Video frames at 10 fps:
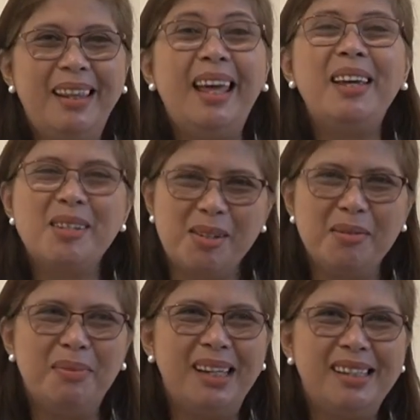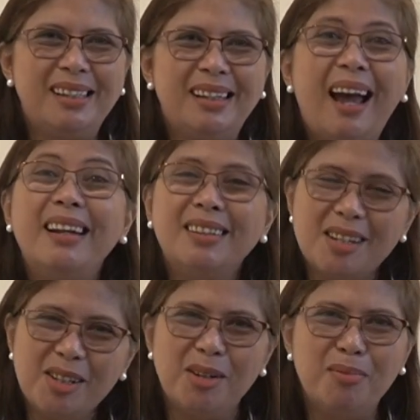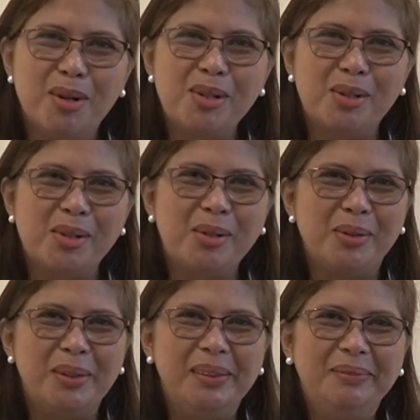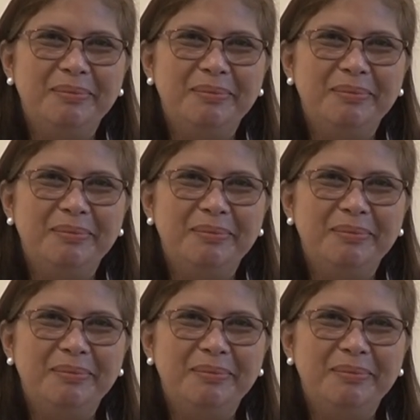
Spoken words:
Thank you so much. Caritas Don Bosco School.